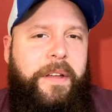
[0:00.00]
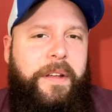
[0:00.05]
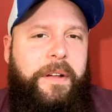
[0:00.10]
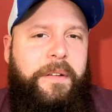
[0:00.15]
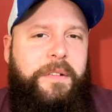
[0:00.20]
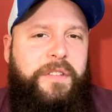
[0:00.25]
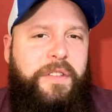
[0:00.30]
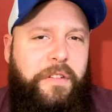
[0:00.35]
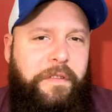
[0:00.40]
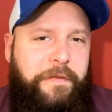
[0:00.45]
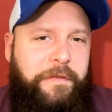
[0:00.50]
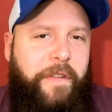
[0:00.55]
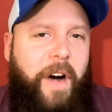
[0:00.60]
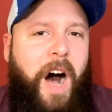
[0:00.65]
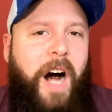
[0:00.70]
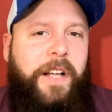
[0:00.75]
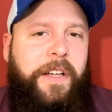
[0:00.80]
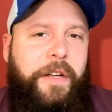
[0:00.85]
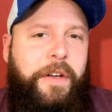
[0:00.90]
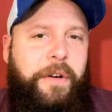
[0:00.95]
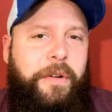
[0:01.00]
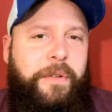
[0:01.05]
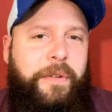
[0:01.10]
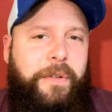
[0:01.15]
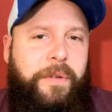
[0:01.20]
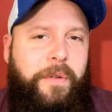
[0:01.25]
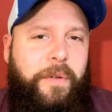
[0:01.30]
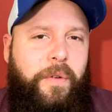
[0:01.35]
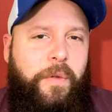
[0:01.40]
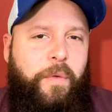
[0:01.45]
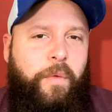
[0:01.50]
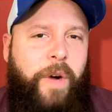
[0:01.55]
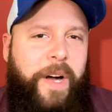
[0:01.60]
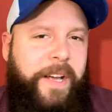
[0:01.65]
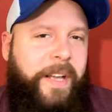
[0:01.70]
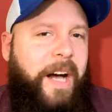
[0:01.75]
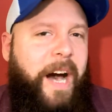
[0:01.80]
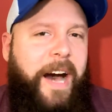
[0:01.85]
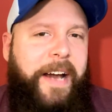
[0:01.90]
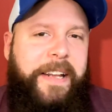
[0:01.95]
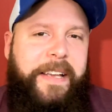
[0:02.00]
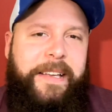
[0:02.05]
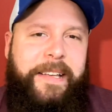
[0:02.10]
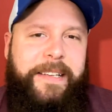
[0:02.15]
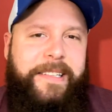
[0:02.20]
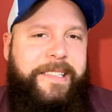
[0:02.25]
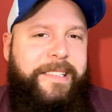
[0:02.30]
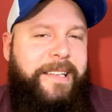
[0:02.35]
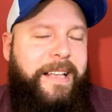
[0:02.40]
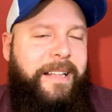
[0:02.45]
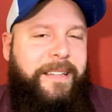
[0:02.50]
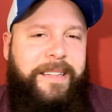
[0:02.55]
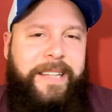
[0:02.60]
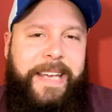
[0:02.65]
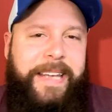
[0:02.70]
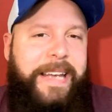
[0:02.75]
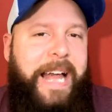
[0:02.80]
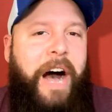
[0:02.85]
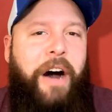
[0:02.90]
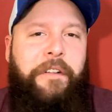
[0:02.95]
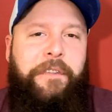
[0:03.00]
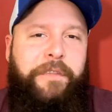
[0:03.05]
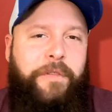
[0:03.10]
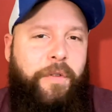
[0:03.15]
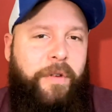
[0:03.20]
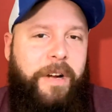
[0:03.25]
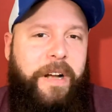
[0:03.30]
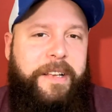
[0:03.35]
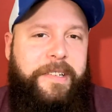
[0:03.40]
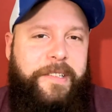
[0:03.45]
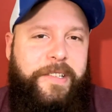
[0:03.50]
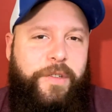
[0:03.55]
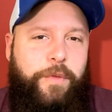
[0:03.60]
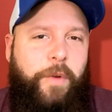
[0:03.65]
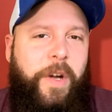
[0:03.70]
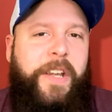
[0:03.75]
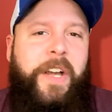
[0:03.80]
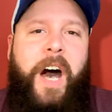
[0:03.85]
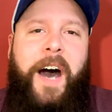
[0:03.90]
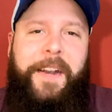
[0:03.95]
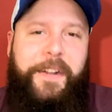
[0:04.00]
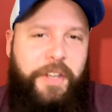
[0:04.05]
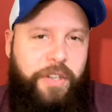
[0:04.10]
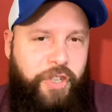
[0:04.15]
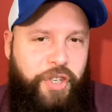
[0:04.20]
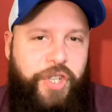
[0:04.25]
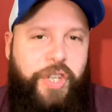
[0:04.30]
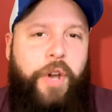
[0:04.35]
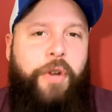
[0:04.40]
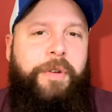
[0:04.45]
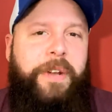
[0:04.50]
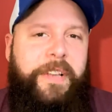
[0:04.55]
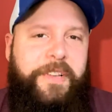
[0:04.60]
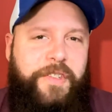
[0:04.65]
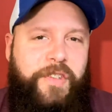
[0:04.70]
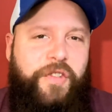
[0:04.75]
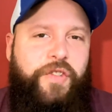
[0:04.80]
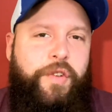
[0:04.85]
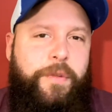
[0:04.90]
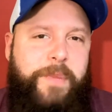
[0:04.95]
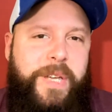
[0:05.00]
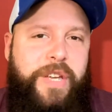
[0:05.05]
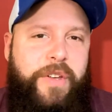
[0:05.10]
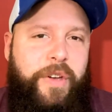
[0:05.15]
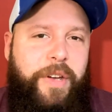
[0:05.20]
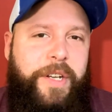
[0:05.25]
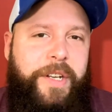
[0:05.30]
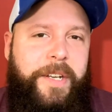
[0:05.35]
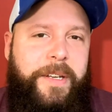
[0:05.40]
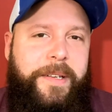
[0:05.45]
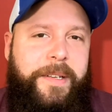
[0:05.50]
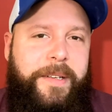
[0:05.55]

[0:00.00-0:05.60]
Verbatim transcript: to follow what God has laid out for us, what God has shown us to be good.